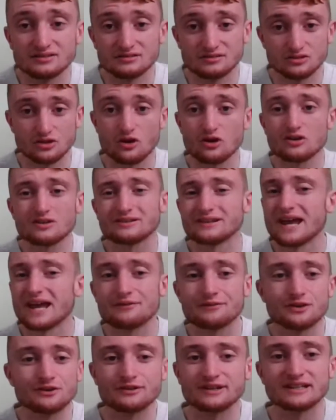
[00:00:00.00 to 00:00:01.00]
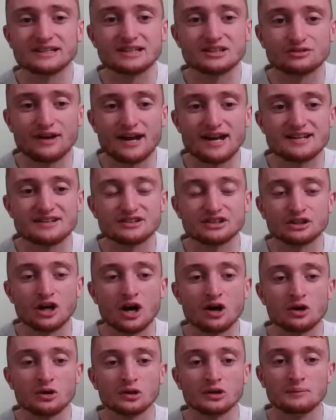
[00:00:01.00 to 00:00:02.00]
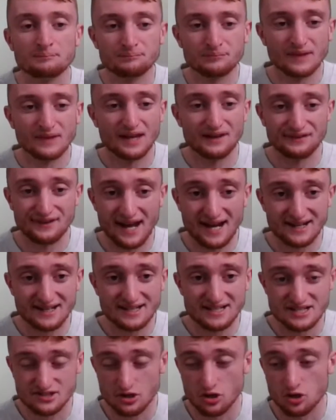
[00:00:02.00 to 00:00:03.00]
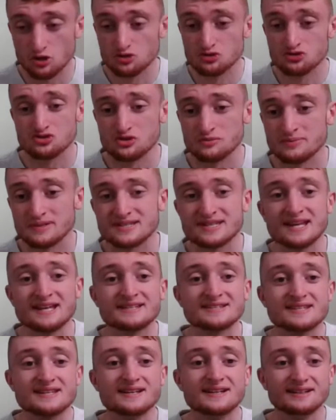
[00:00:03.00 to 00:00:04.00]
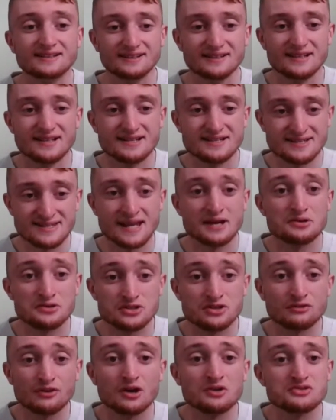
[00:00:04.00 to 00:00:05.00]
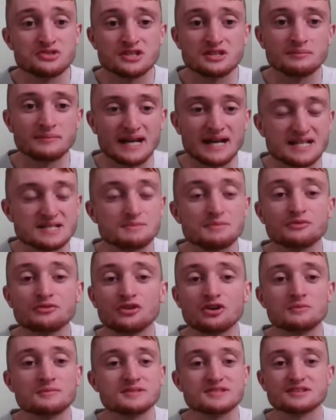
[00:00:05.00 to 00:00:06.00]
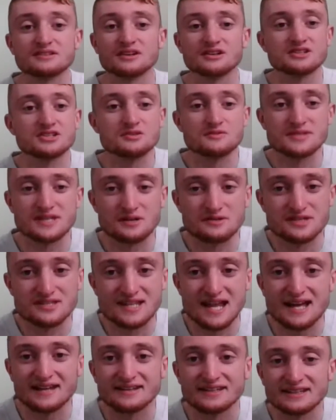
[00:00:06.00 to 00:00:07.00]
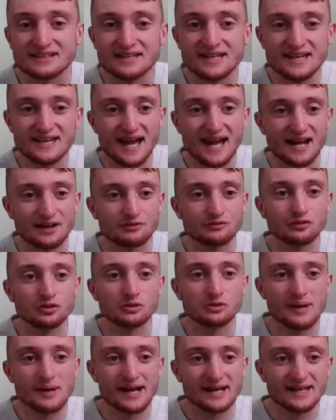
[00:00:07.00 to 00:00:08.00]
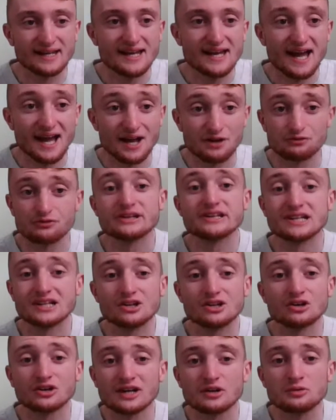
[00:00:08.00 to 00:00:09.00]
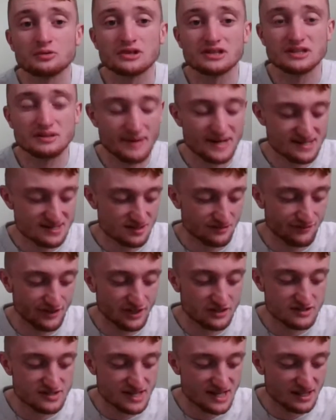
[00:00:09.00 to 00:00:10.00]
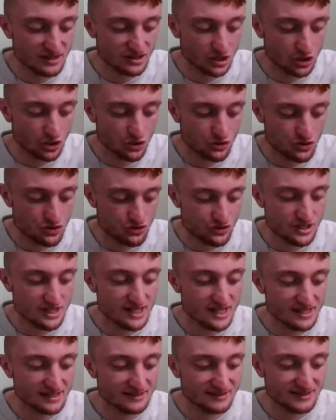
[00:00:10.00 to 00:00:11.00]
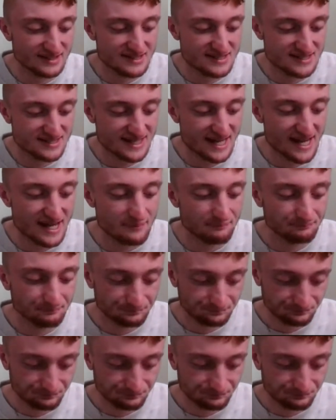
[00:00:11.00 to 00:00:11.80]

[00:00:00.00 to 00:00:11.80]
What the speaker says: Cork never really threatened a goal, and that is 100% down to Roisin Black's performance. I thought she was outstanding at fullback and really looked like one of the best defenders in the country in this game.